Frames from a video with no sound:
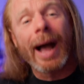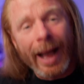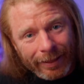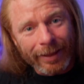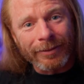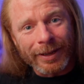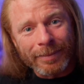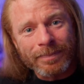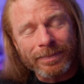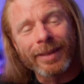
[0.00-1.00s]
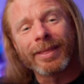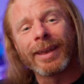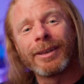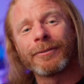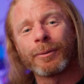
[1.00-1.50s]
I love it.
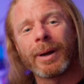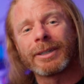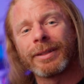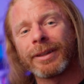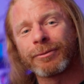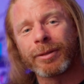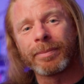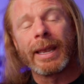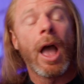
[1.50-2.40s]
Thank you for watching this with me.